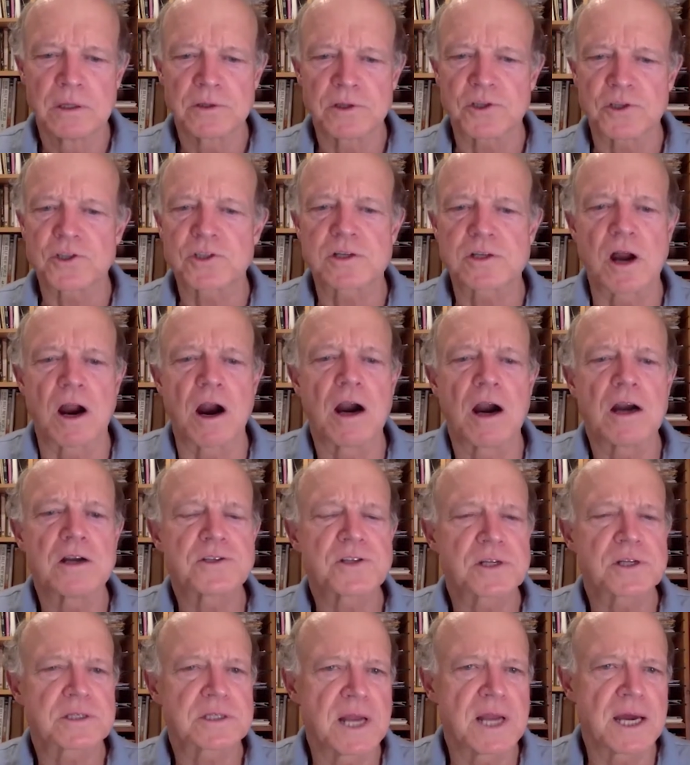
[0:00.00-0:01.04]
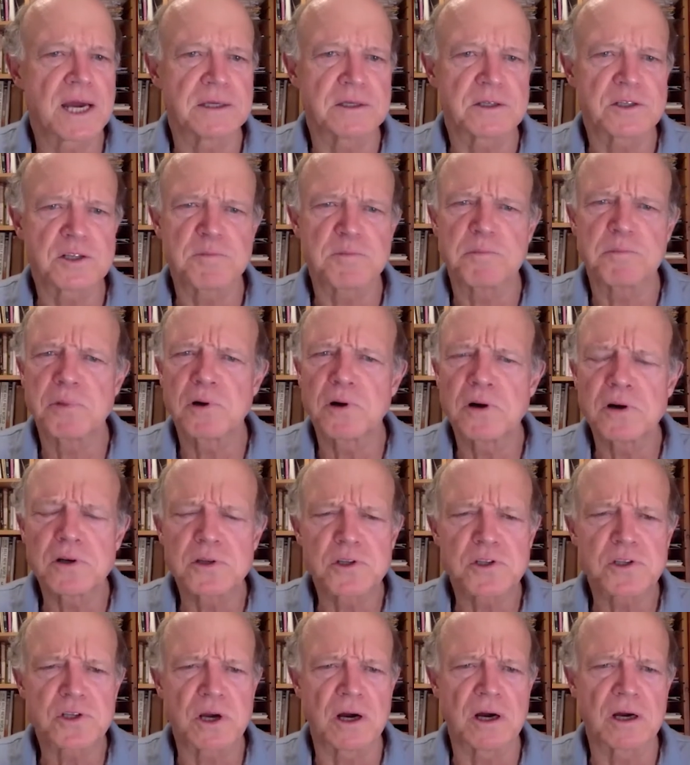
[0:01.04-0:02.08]
the stars at night, to
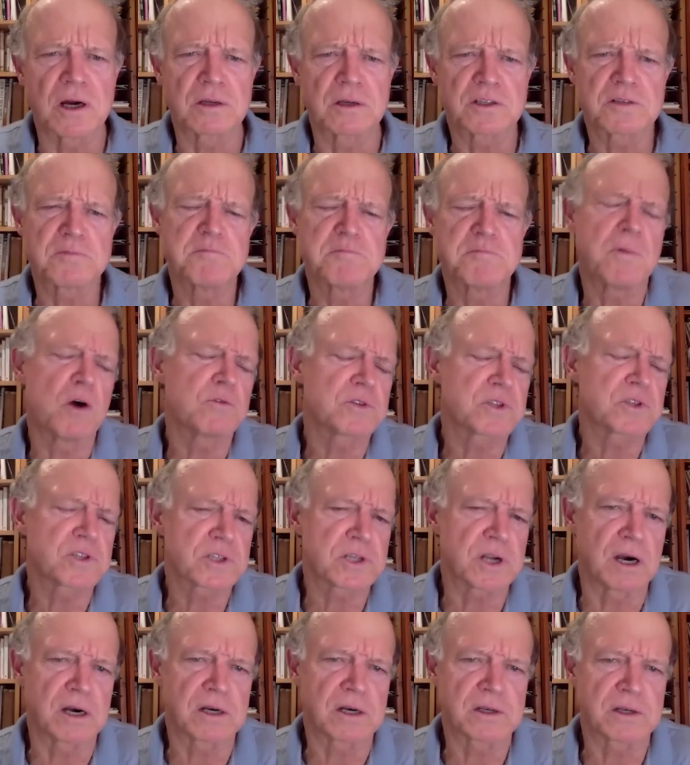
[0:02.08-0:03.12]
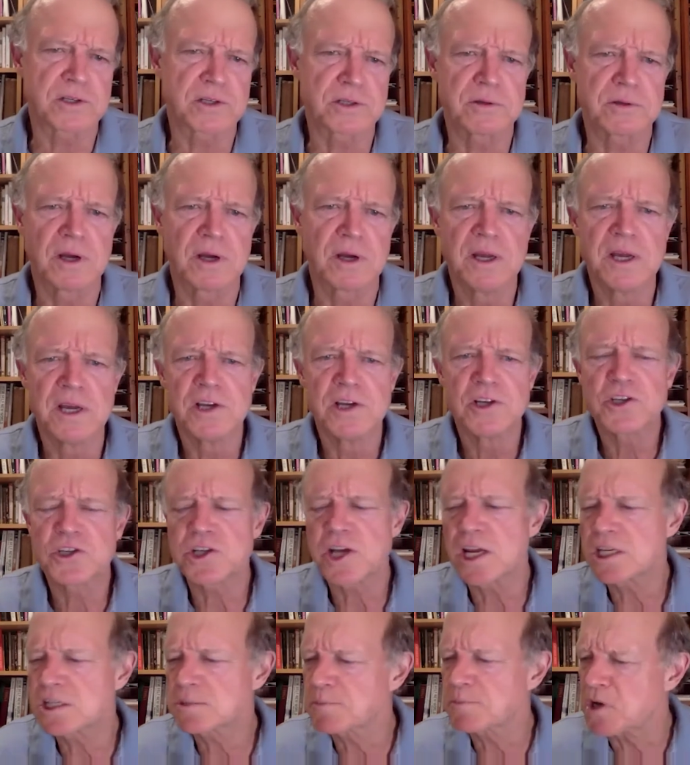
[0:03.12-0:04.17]
birdsong, to Mozart, to
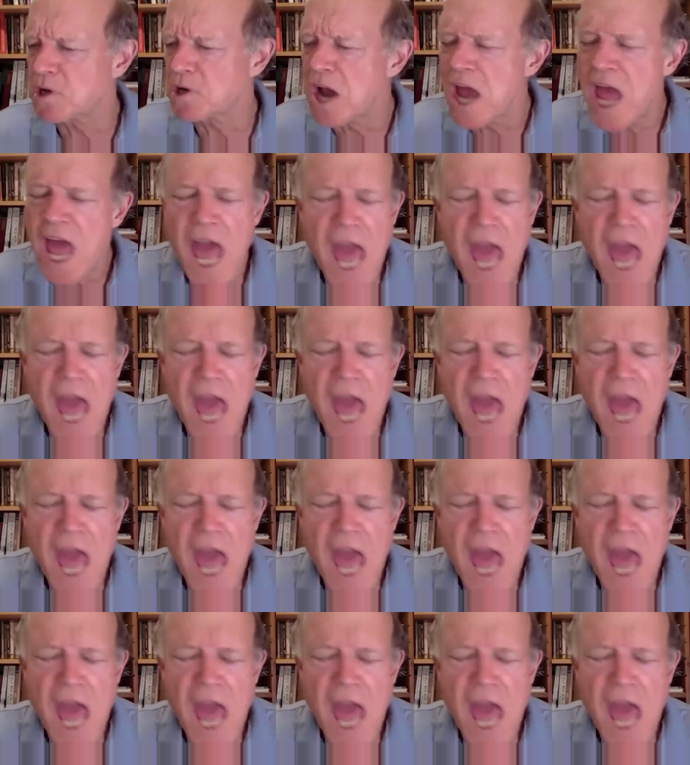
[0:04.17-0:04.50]
Shakespeare.